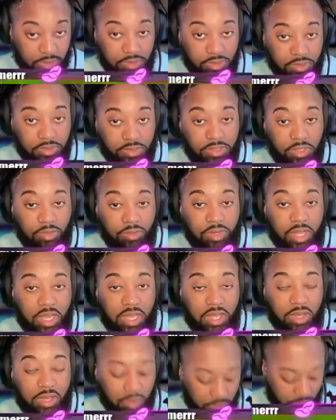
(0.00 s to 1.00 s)
So
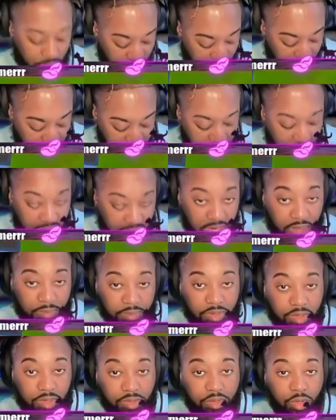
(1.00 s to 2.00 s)
now let's set up
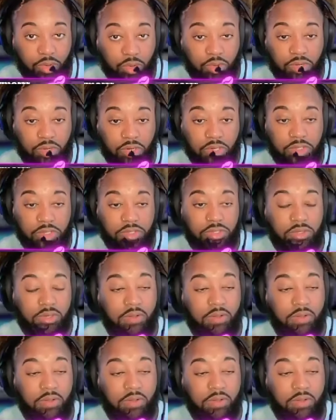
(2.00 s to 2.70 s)
your doors.